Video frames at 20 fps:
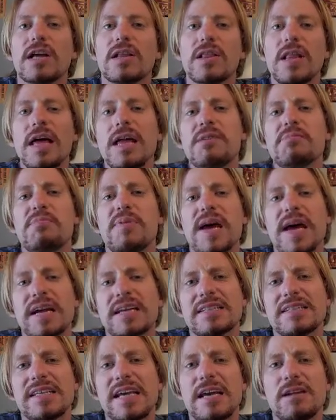Glenn
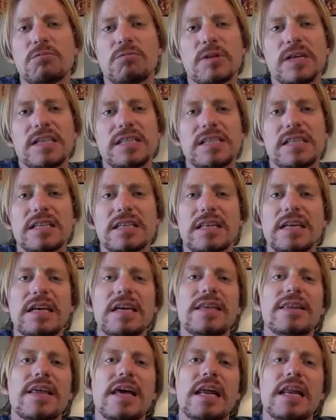Beck said
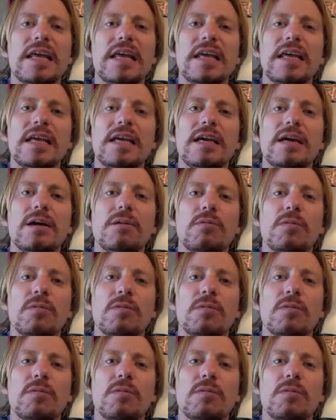recently that he